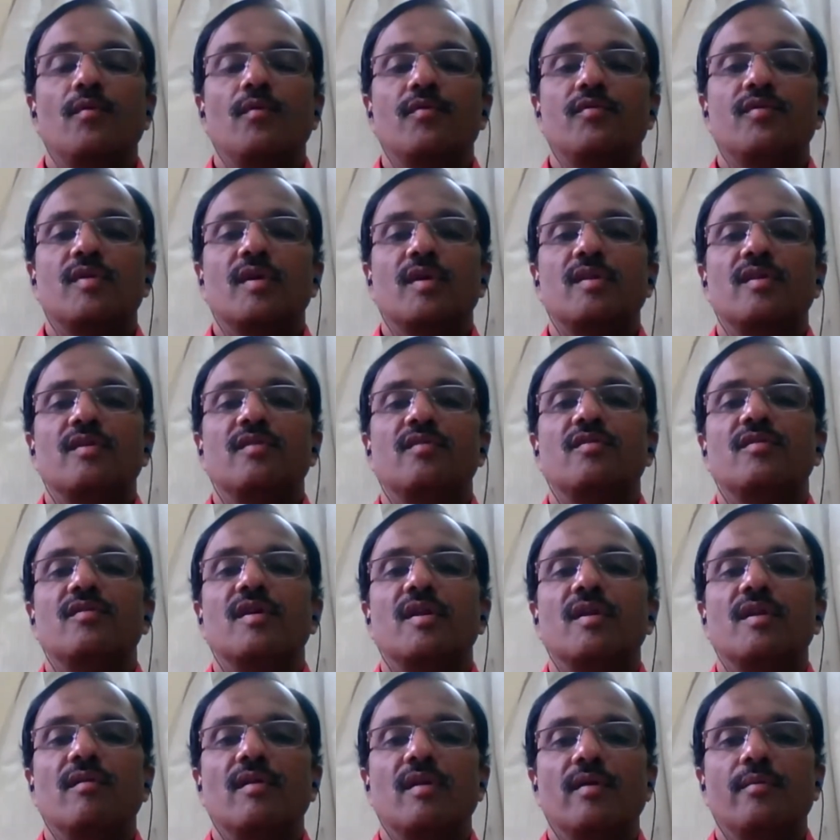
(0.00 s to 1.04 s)
Say this is the
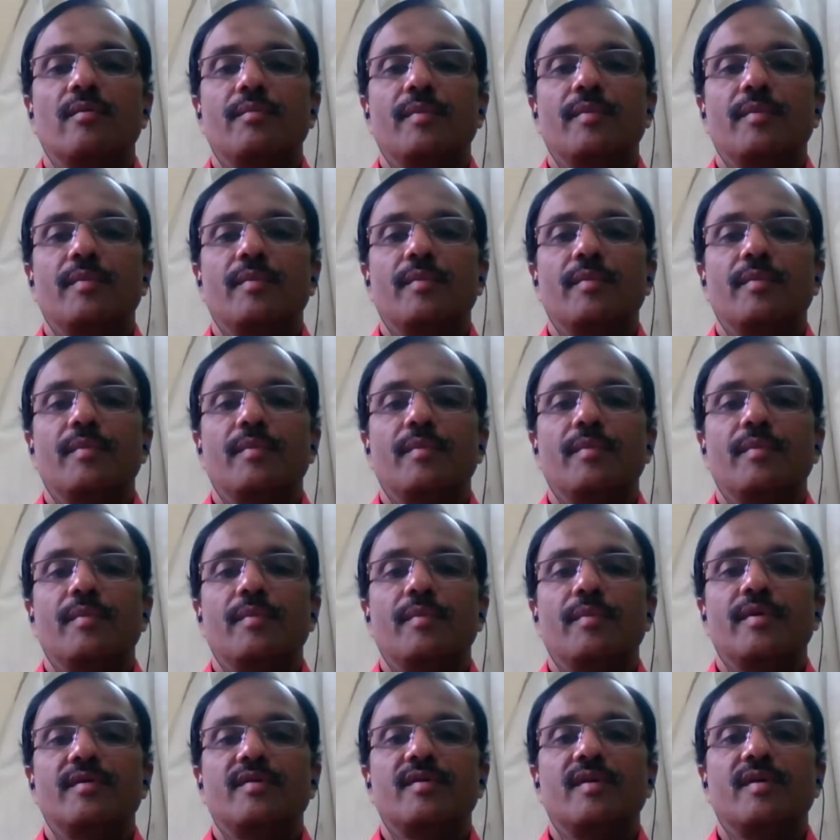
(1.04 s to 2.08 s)
development
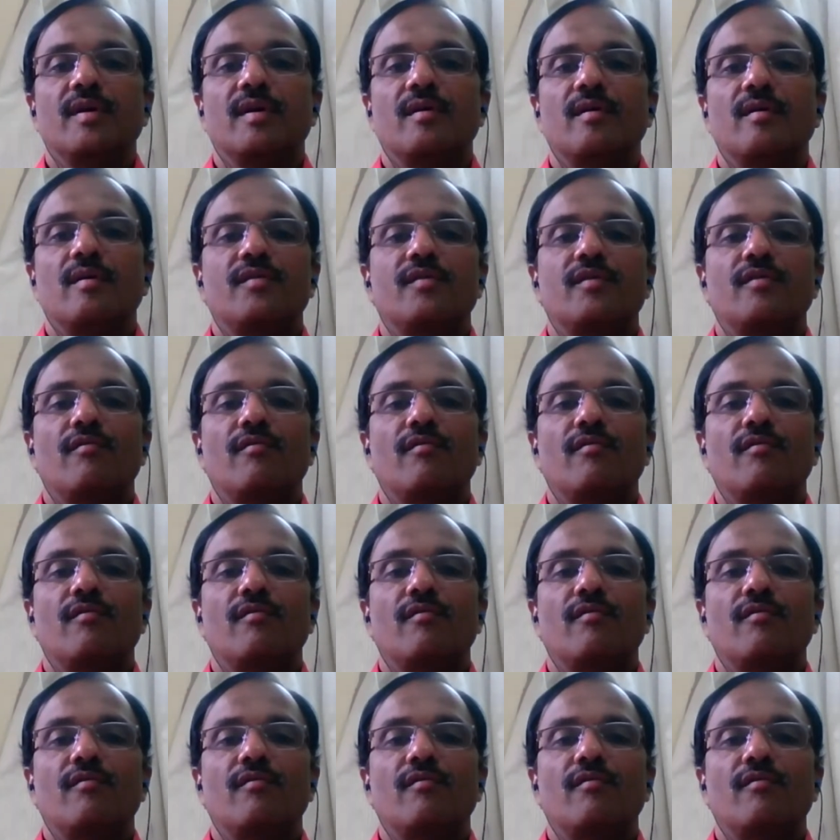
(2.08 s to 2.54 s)
here.